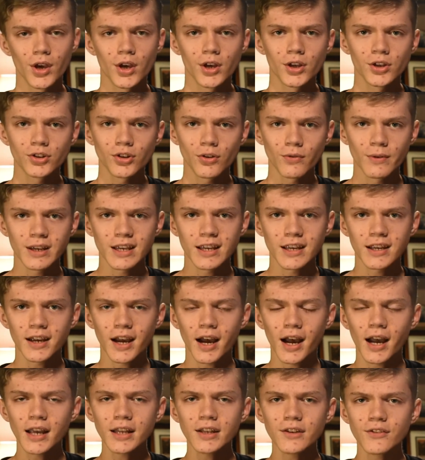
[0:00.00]
So we can
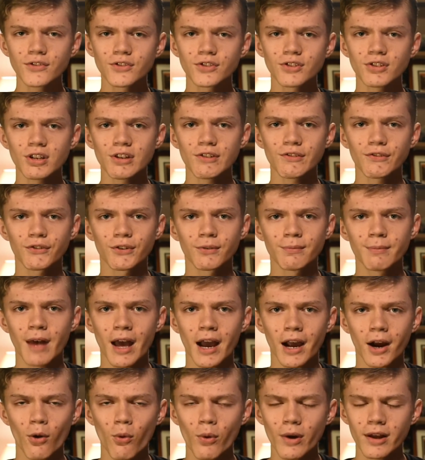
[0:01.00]
kind of see from
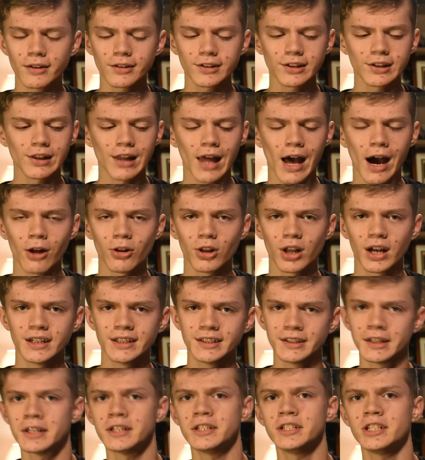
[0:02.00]
that quick little outline
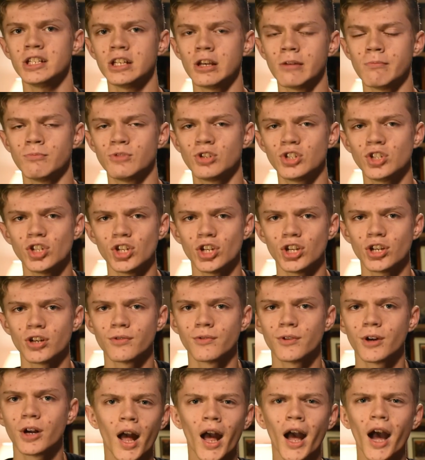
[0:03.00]
in the DMG
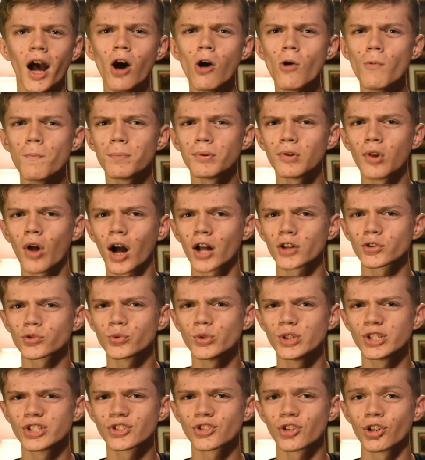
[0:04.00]
how plot
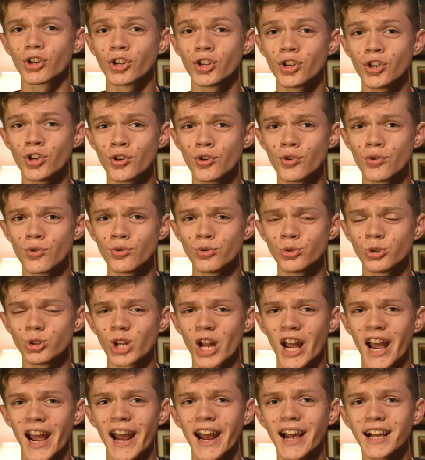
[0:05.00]
twists are used
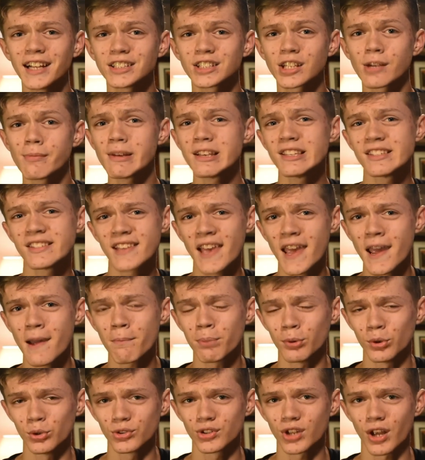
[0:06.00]
and some
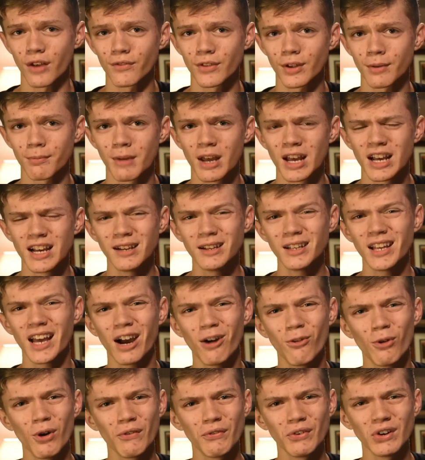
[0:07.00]
examples of them.
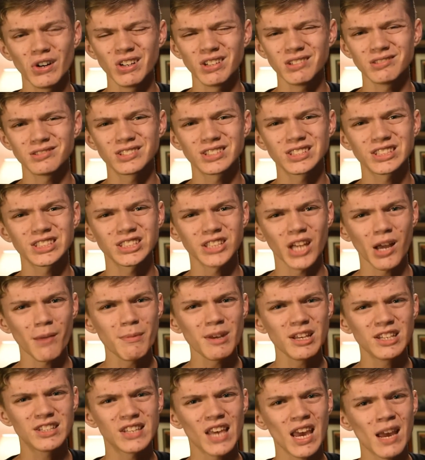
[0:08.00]
However, some
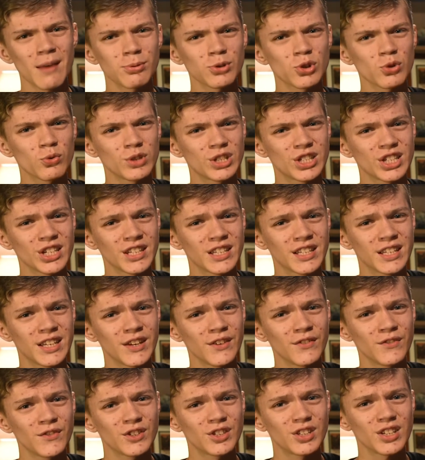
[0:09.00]
examples which it
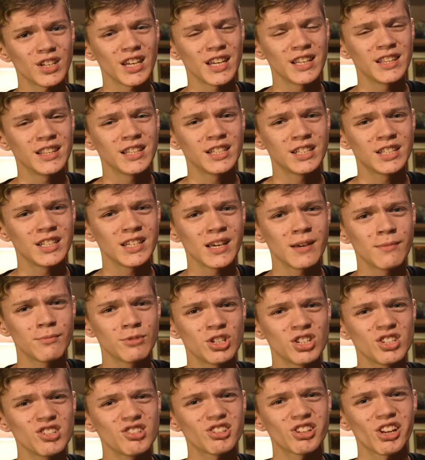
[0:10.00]
gives in the
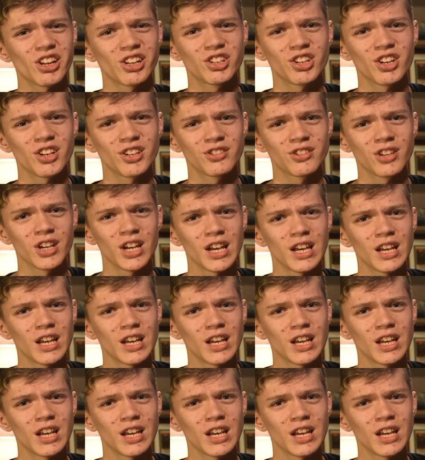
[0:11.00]
DMG, such as